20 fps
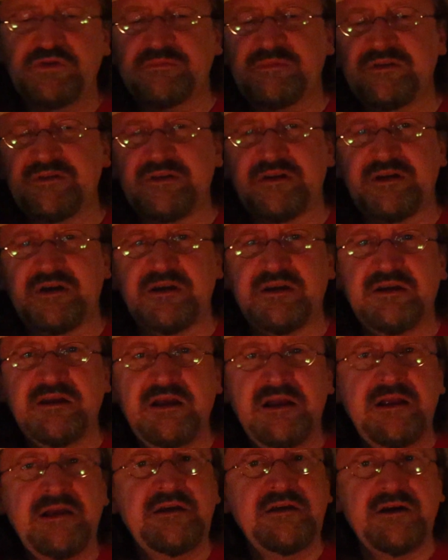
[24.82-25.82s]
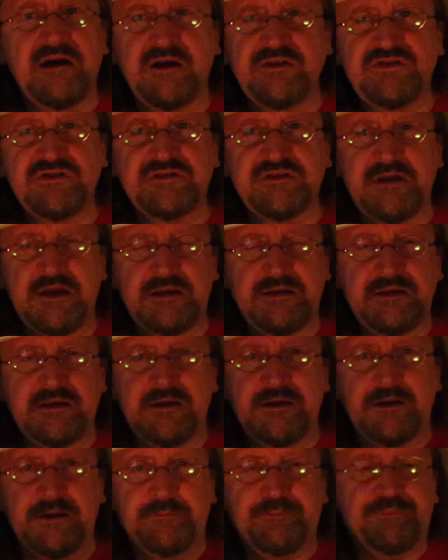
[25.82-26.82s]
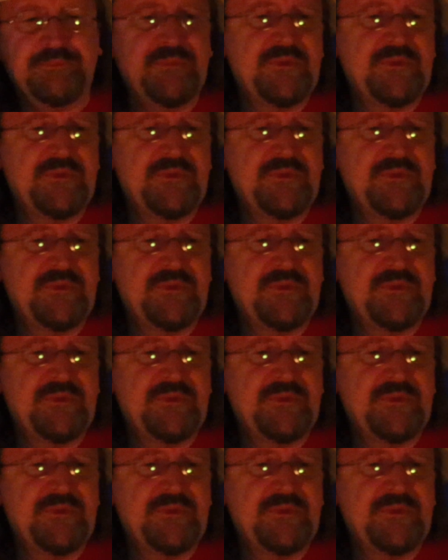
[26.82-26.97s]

me, that I just had to get it.